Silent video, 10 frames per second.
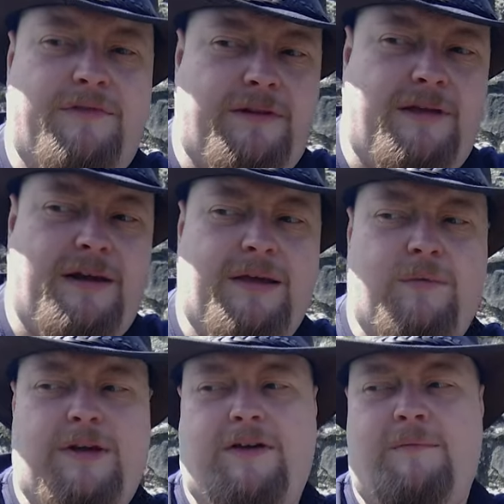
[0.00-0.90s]

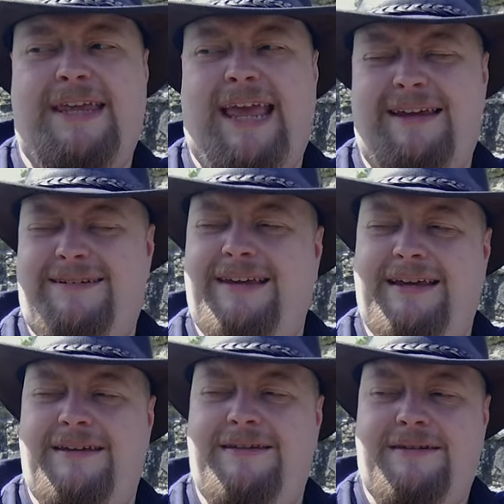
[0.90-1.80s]
sterling, which I'm
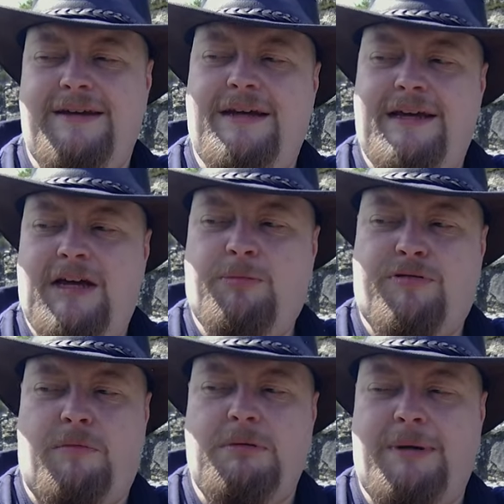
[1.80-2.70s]
guessing is
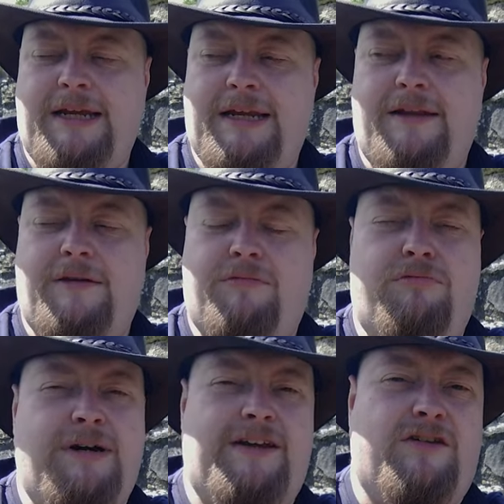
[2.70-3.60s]
probably in the
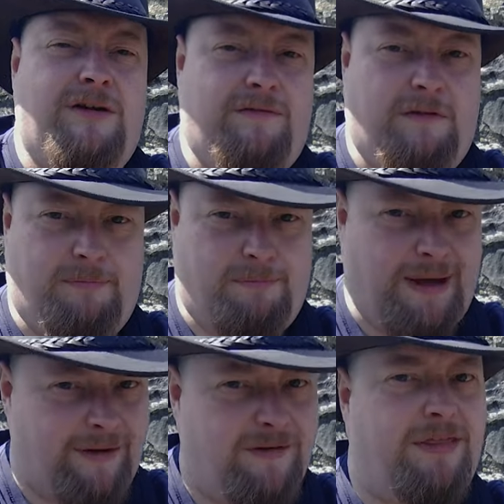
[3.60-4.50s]
region of
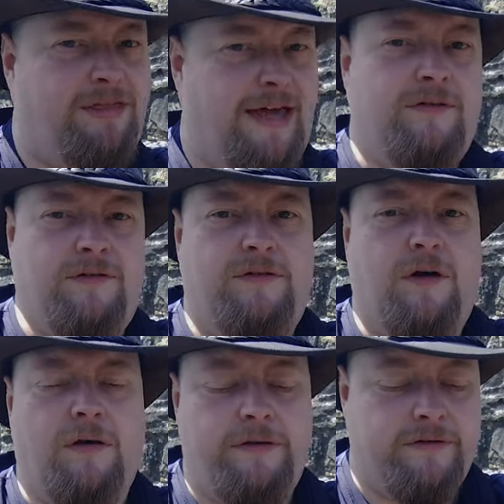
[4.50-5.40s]
about
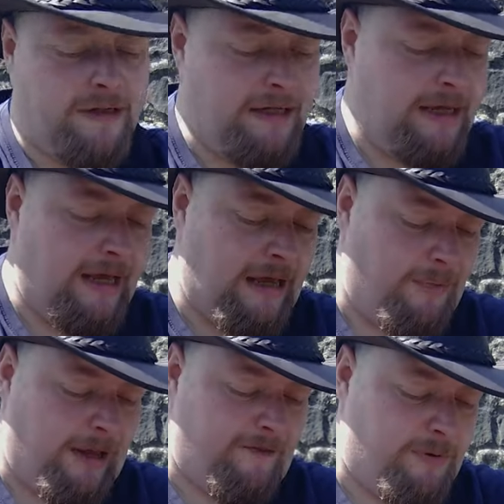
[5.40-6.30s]

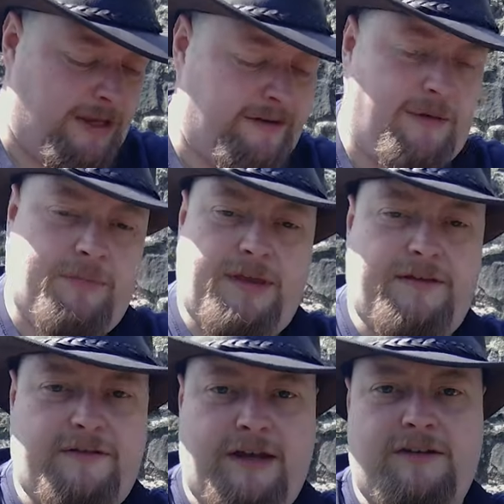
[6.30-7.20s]
$1,000, I've picked up
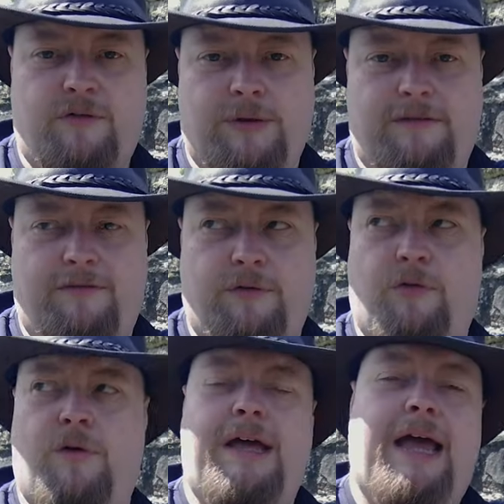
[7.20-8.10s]
this
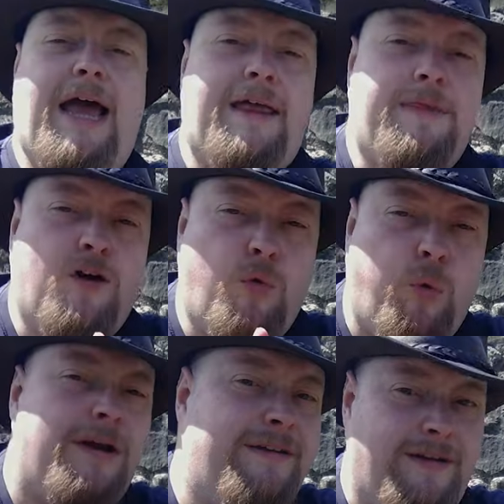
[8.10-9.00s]
10-24, and the
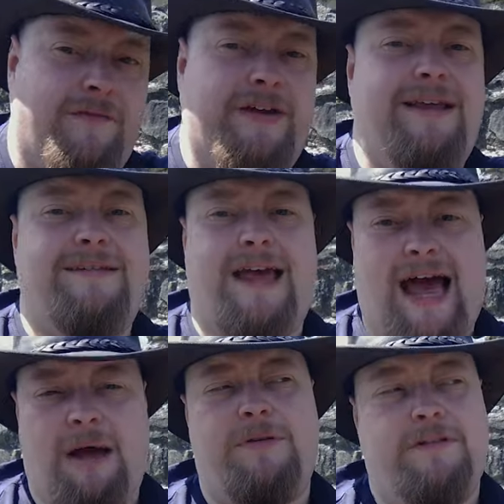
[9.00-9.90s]
quality of it is
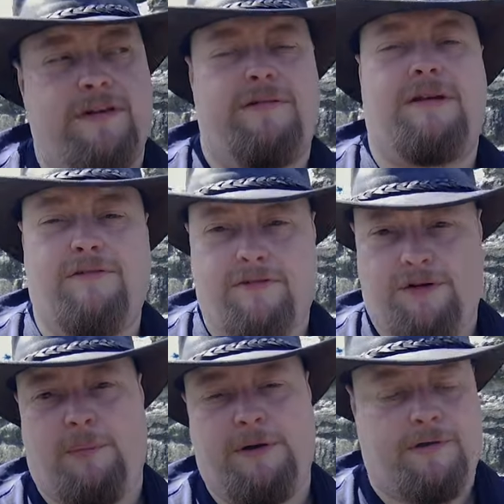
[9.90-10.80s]
absolutely
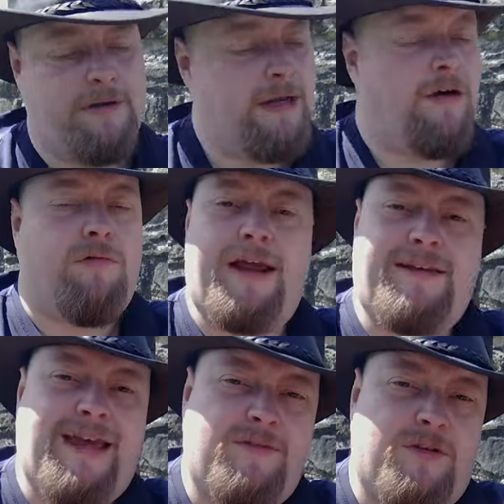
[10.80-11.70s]
phenomenal.
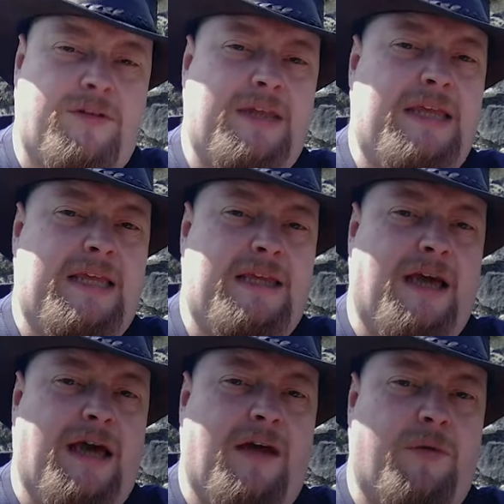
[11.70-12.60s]
Right down to
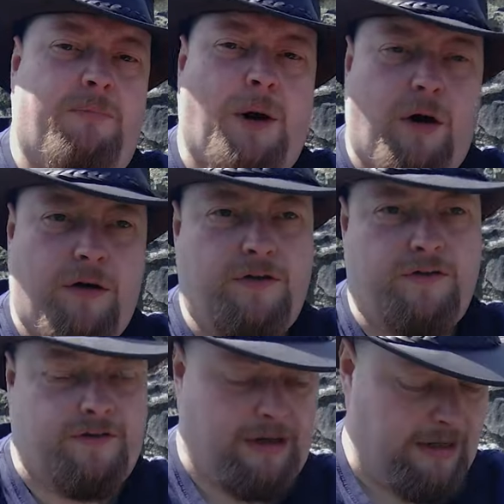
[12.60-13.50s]
the
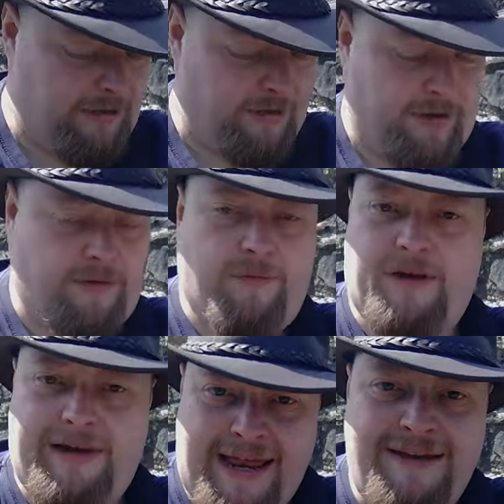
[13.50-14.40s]
box,
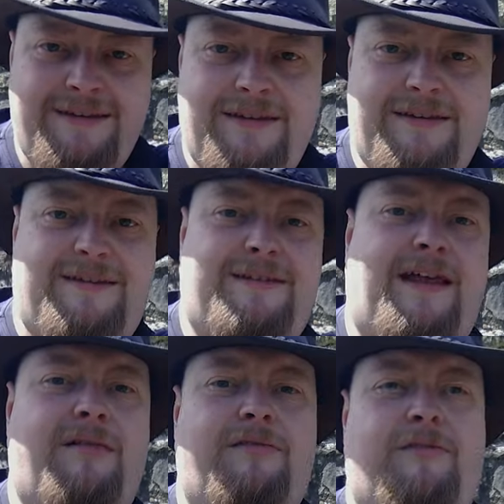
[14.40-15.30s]
the lens
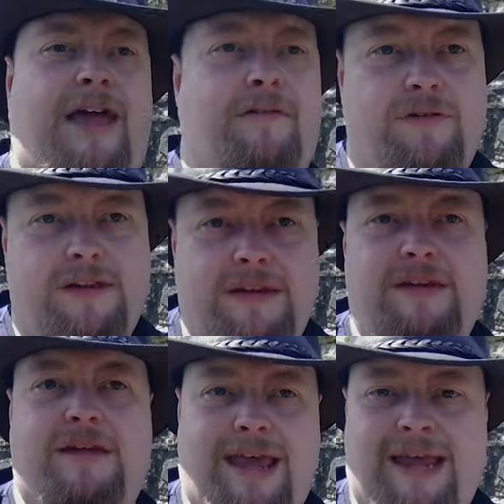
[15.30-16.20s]
itself,
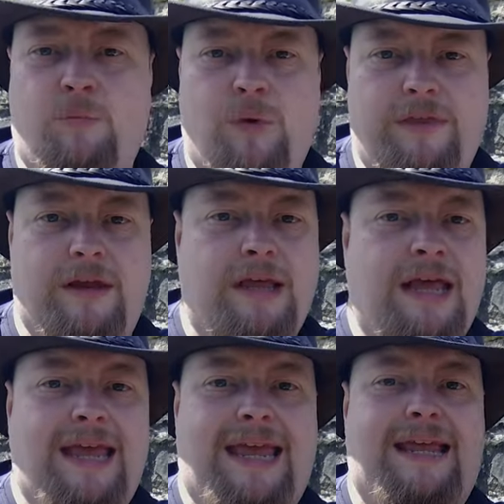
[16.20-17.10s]
everything that came with it,
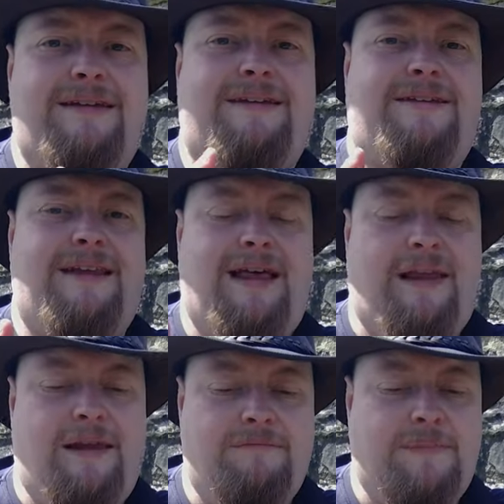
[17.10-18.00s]

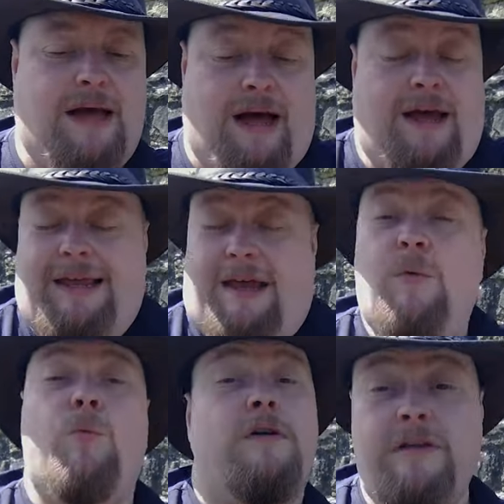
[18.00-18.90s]

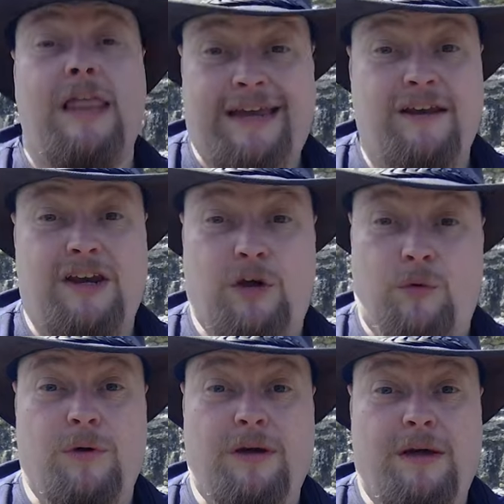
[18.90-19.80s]
it was like
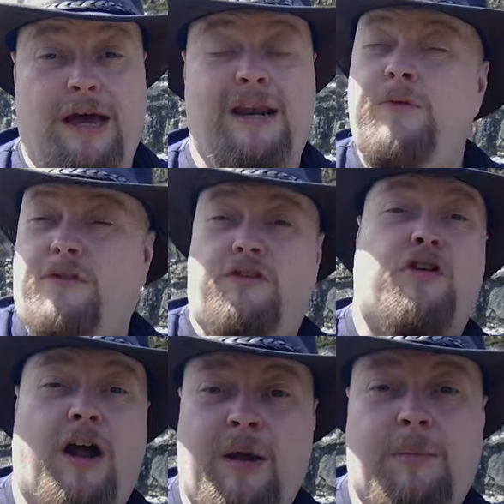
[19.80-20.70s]
new, and it was
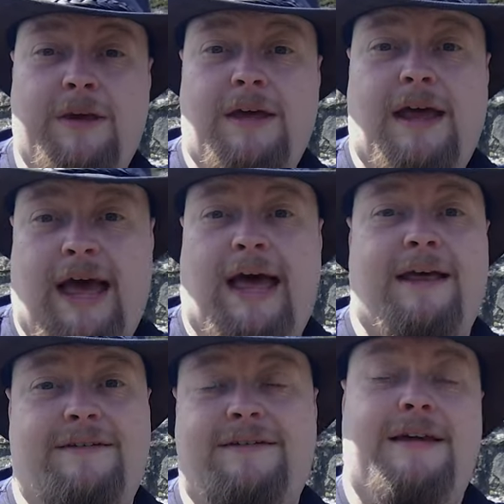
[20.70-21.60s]
described
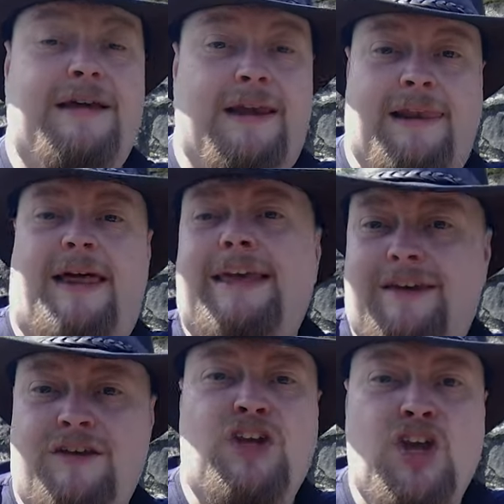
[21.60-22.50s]
as
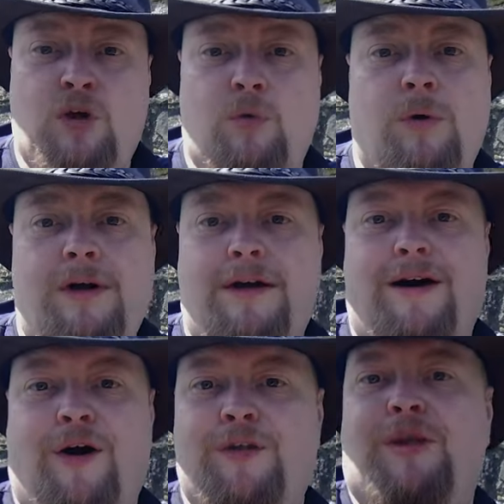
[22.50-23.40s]
like new
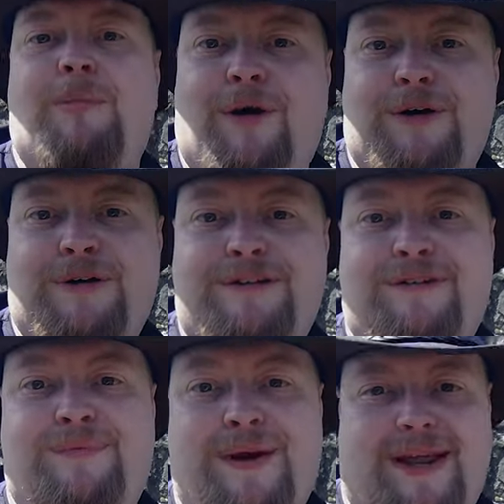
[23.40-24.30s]
on the
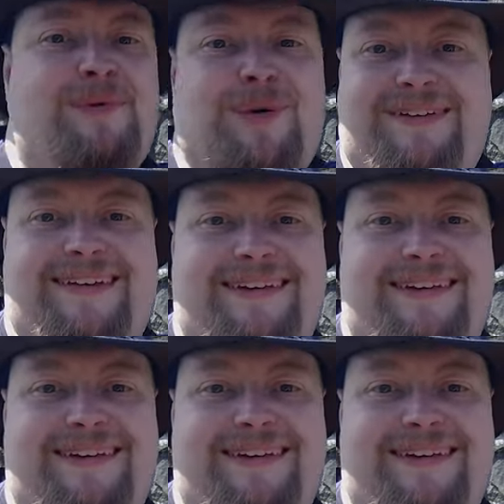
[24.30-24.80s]
box when I bought